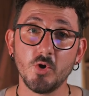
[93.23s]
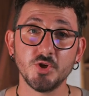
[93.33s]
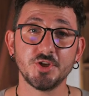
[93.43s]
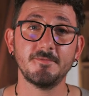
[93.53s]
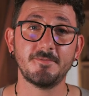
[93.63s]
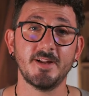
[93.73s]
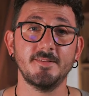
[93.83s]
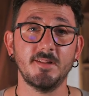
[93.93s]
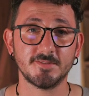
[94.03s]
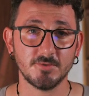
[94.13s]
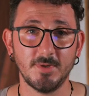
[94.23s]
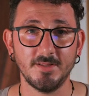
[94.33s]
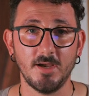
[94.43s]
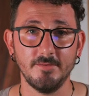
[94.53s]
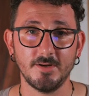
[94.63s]
ocean-friendly scuba
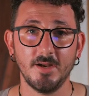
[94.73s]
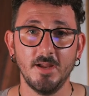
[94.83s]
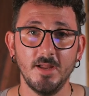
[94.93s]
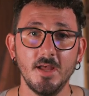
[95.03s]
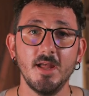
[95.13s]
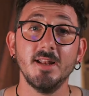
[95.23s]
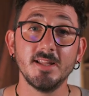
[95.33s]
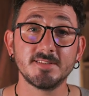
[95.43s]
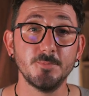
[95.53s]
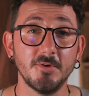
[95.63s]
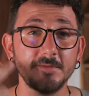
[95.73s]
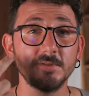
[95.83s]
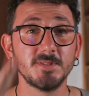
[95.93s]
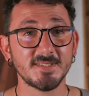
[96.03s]
diver. Let's move to